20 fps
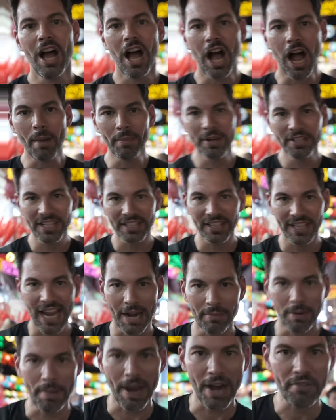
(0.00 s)
I'm gonna take the
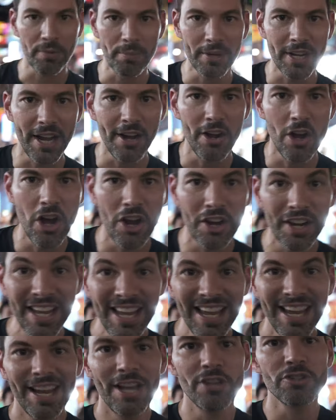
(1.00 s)
camera back from Kai Hong.
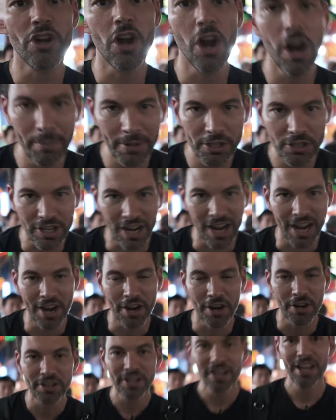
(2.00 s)
His arm is
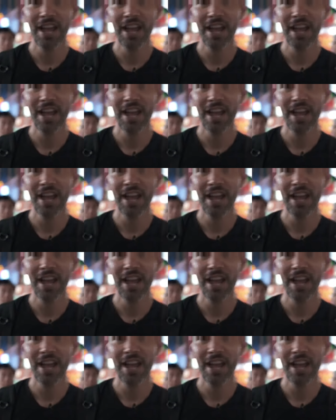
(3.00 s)
tired,